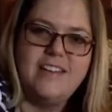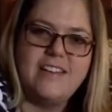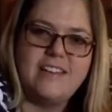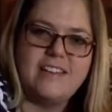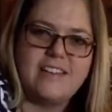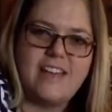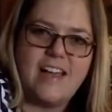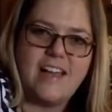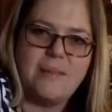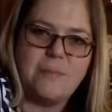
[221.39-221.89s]

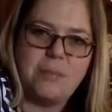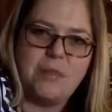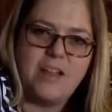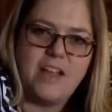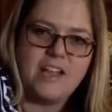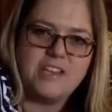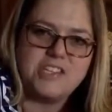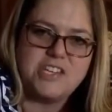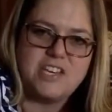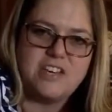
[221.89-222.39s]
It's got
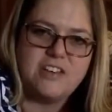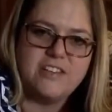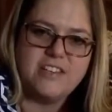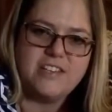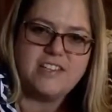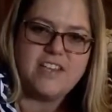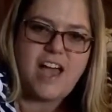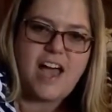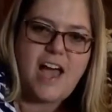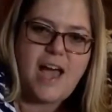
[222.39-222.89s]
plushy on
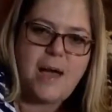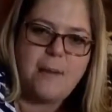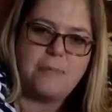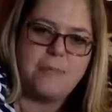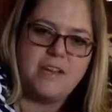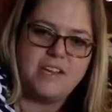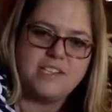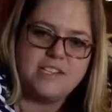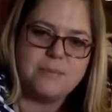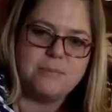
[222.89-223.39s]
the
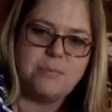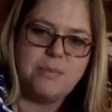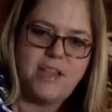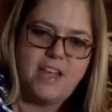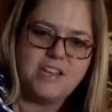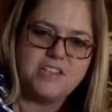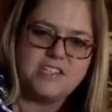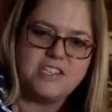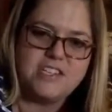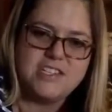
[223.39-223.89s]
top, nice and
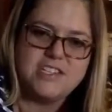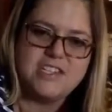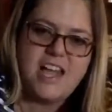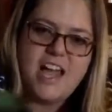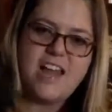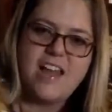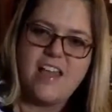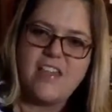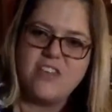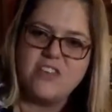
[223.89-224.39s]
plush
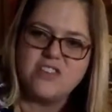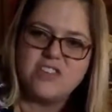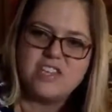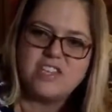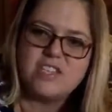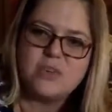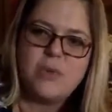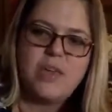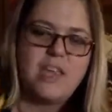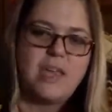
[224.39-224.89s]
inside, and there's a
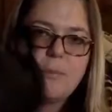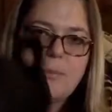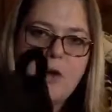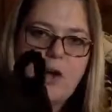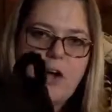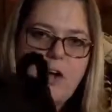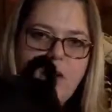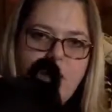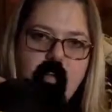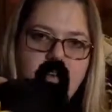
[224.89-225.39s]
squeaky
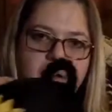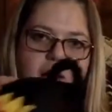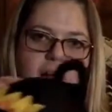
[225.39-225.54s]
ball.